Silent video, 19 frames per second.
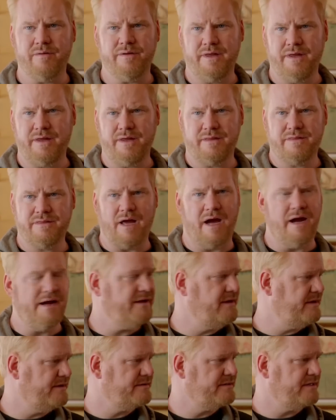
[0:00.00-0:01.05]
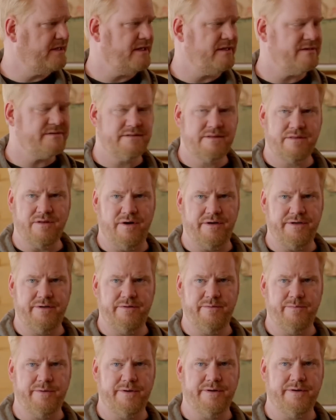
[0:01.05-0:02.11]
the stories.
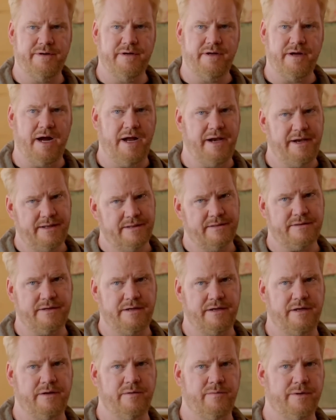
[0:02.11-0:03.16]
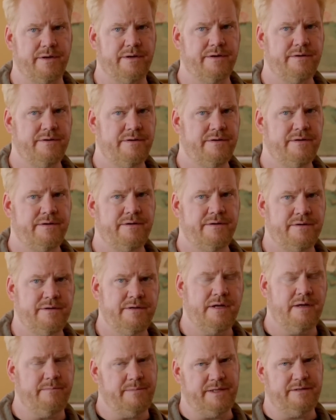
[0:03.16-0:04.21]
So I feel as though we've been,
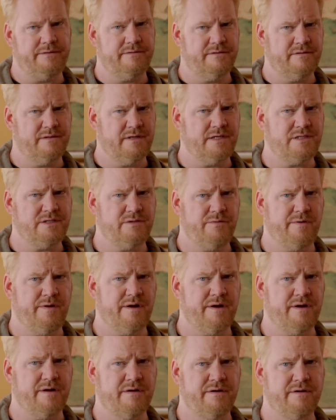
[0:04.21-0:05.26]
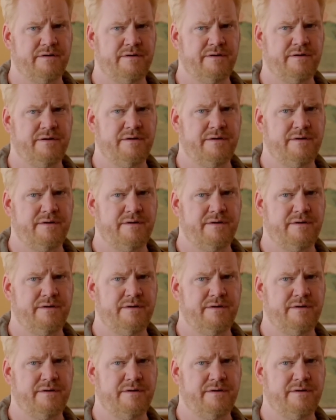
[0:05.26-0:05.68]
you know, this show